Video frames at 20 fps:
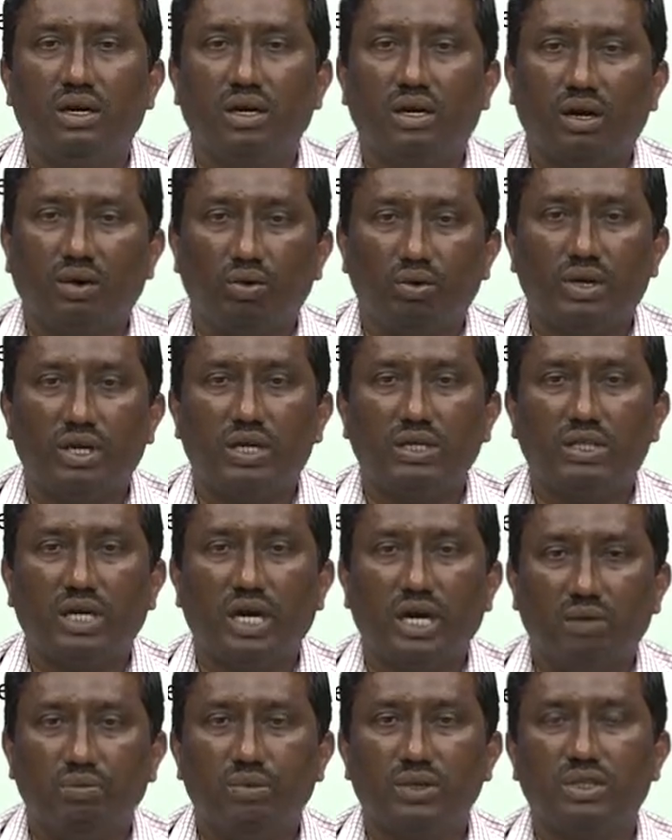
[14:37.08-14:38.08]
outage
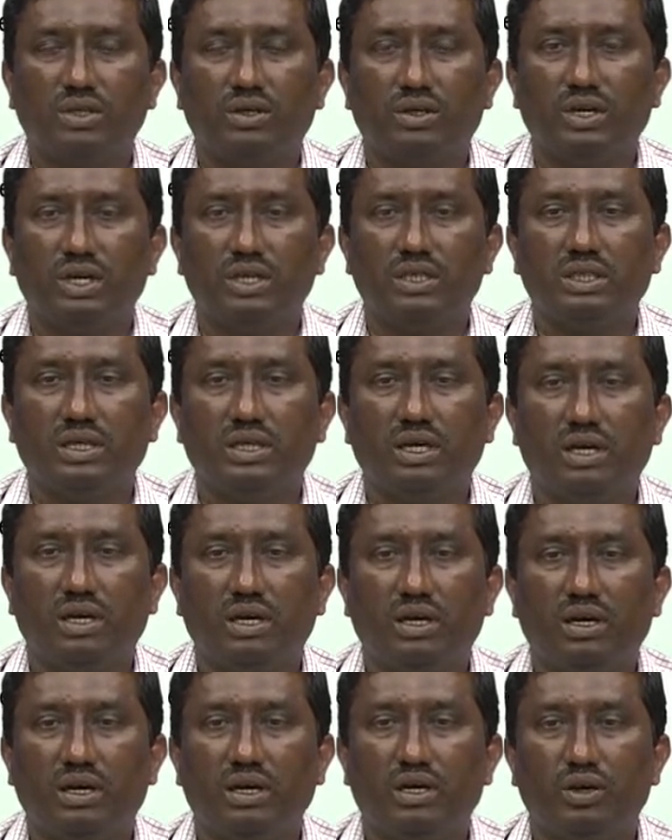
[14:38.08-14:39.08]
happens on any
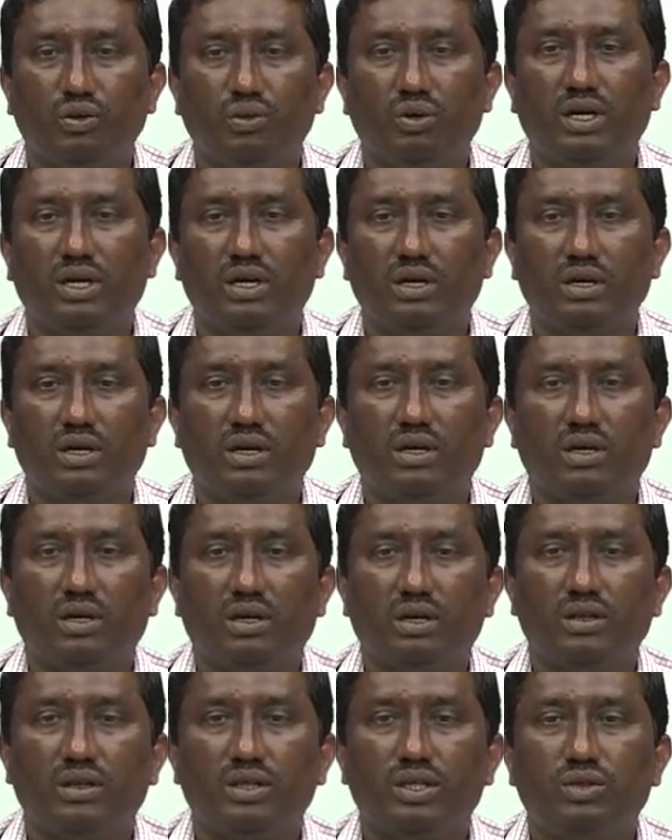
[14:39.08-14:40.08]
single unit,
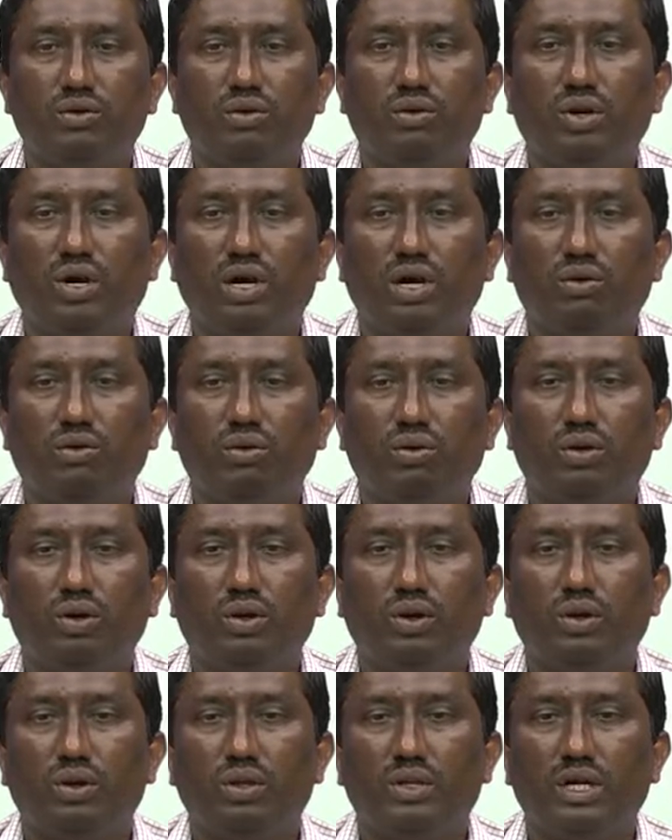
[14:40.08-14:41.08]
this should not
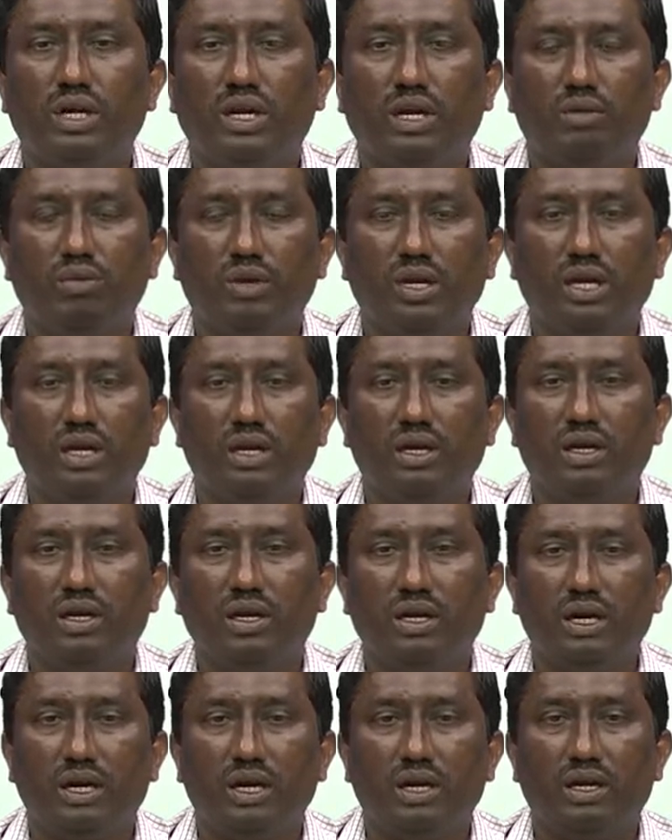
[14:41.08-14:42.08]
overload the remaining
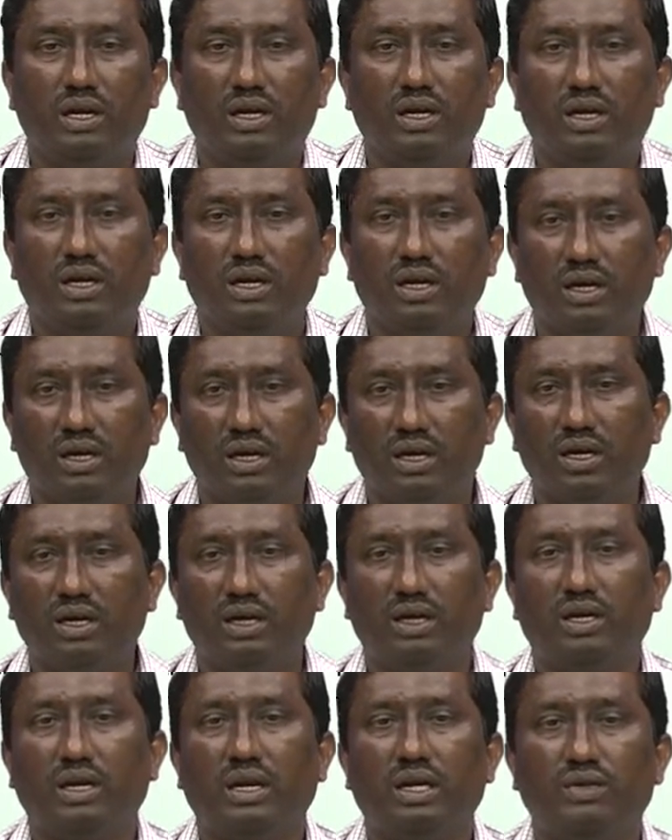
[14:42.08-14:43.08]
interconnected
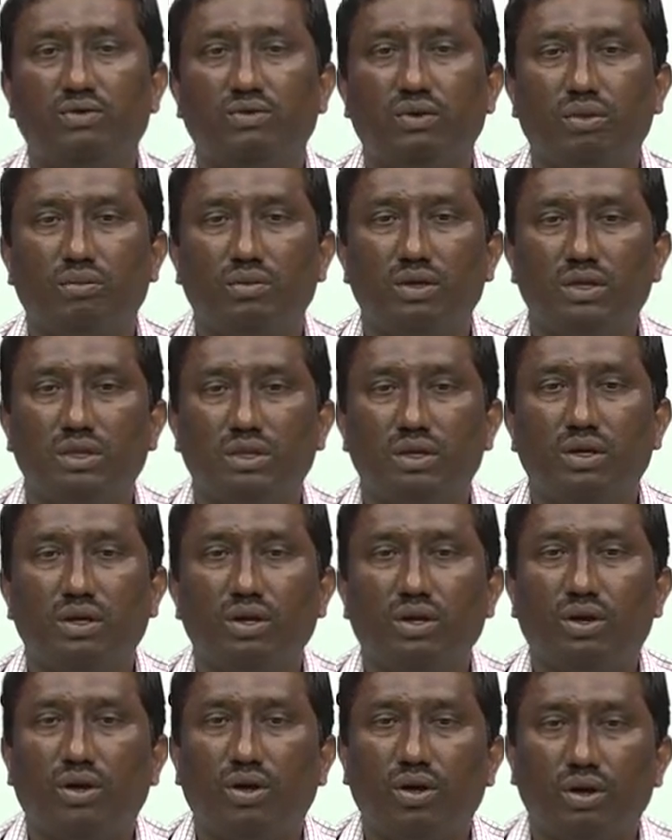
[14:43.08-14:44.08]
transformers
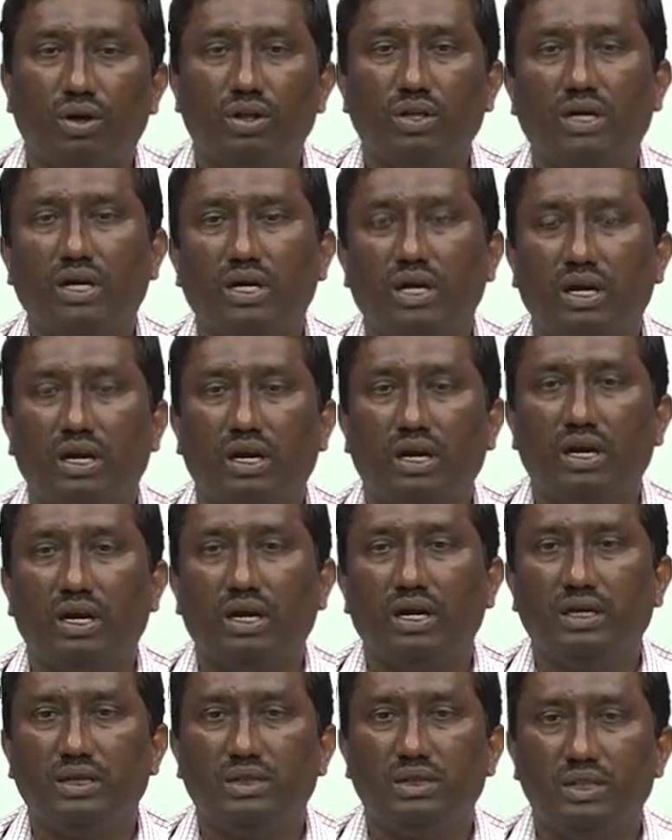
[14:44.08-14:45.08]
or the
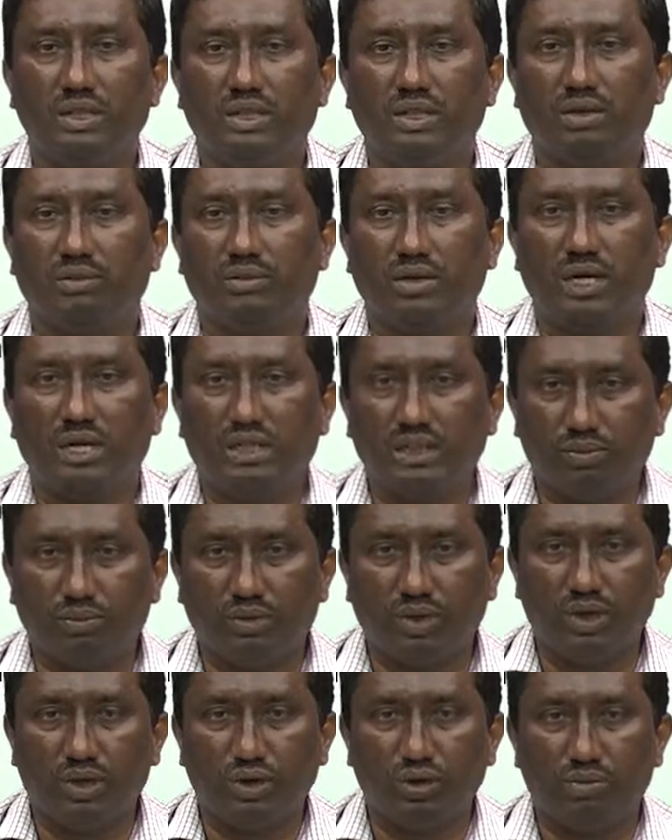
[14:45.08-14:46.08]
underlying system. That is a
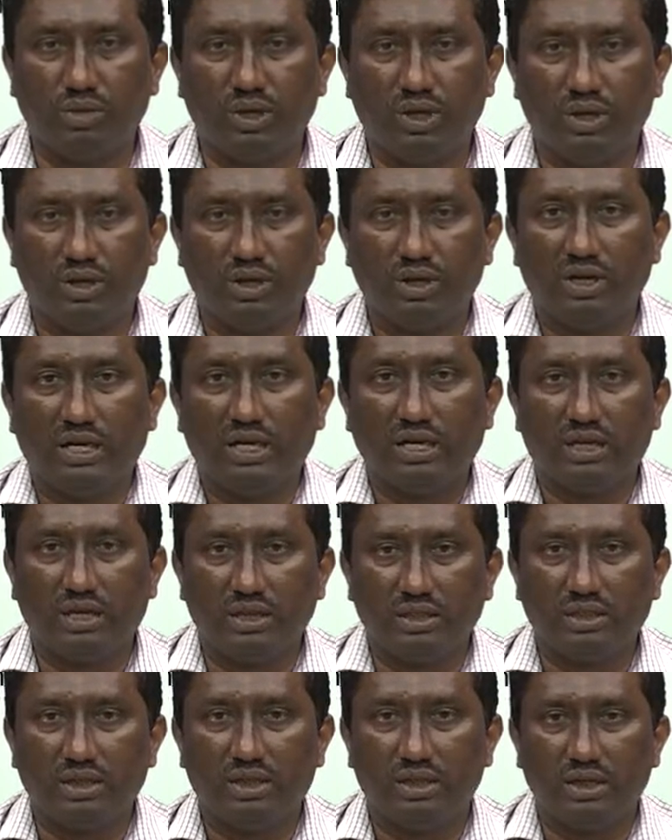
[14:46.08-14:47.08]
point to be
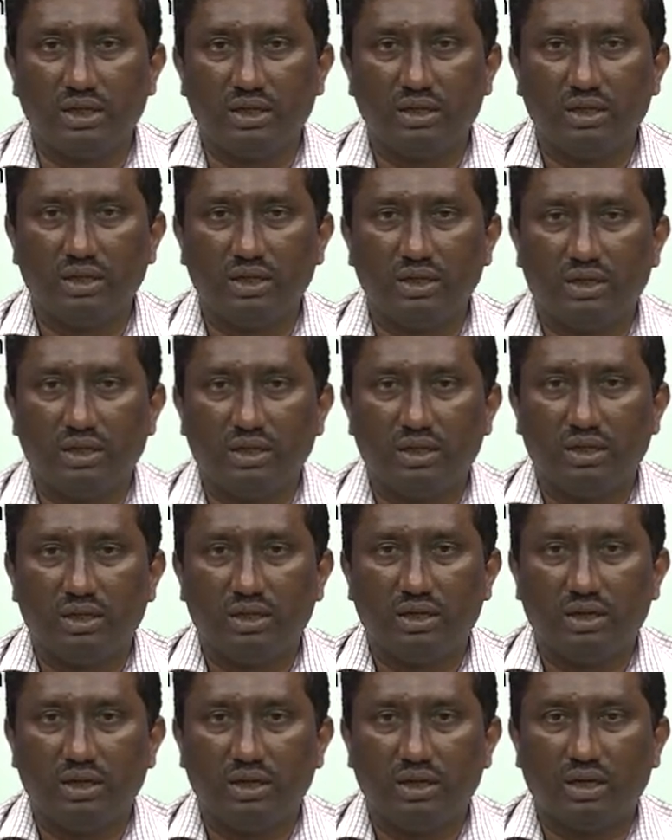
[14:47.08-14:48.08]
considered,
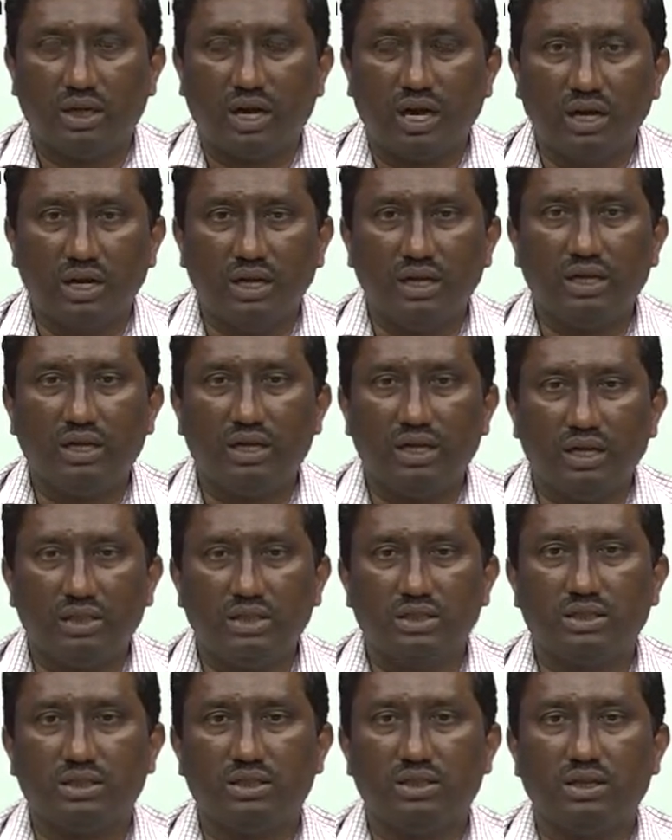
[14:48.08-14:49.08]
and in
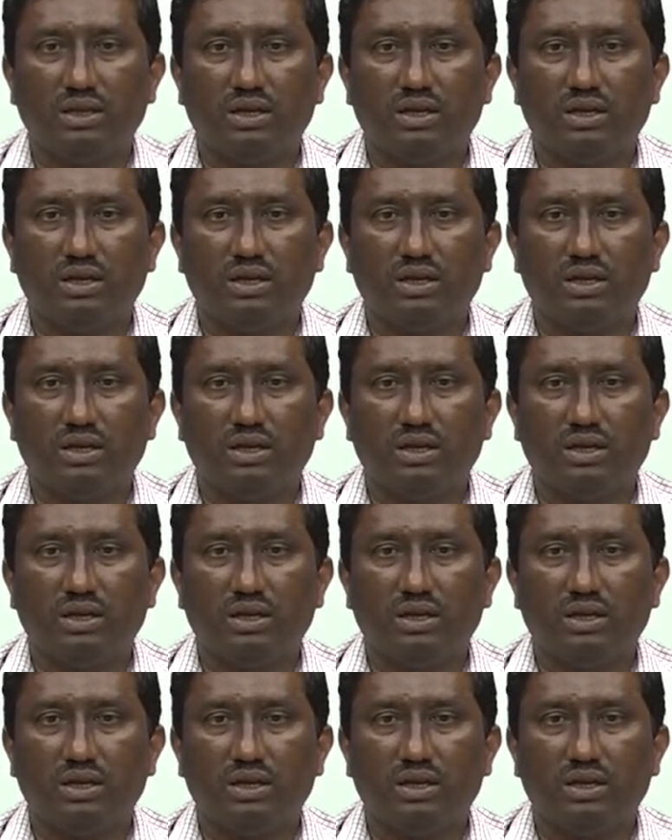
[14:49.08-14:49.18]
case